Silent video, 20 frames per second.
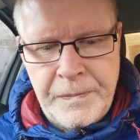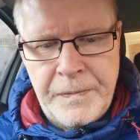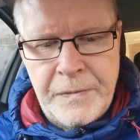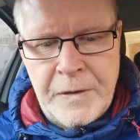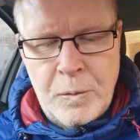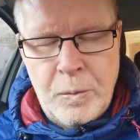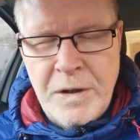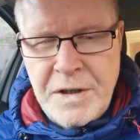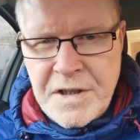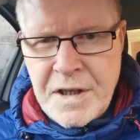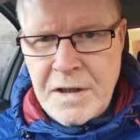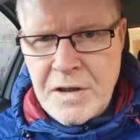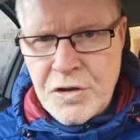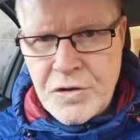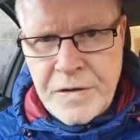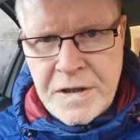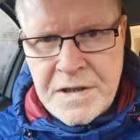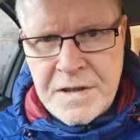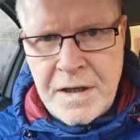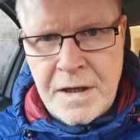that we take
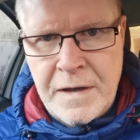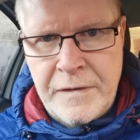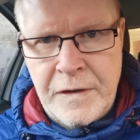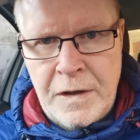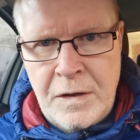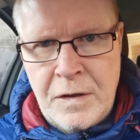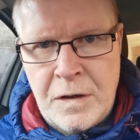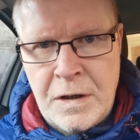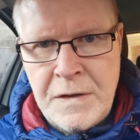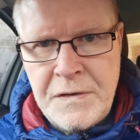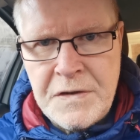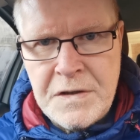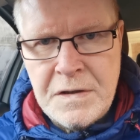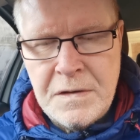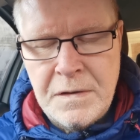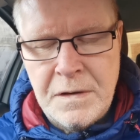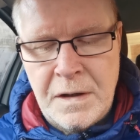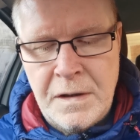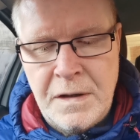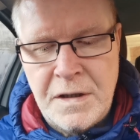stress out of our lives,
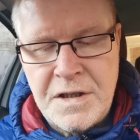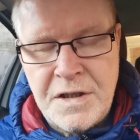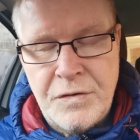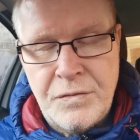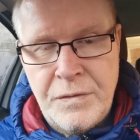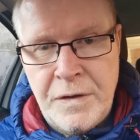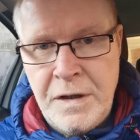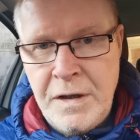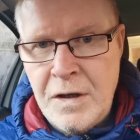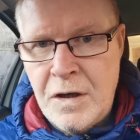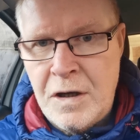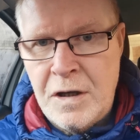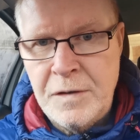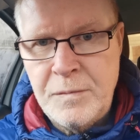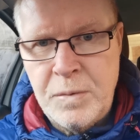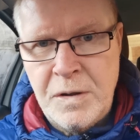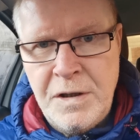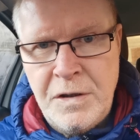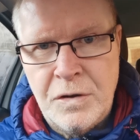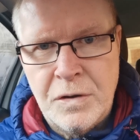and this is really hard
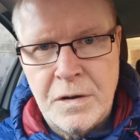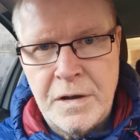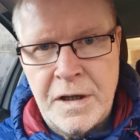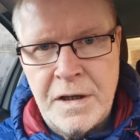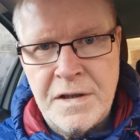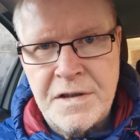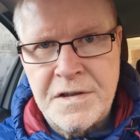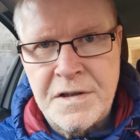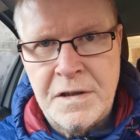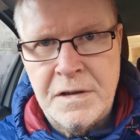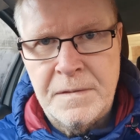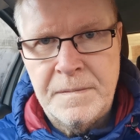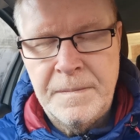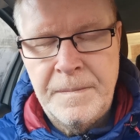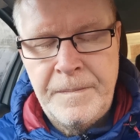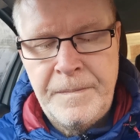when you've got cancer,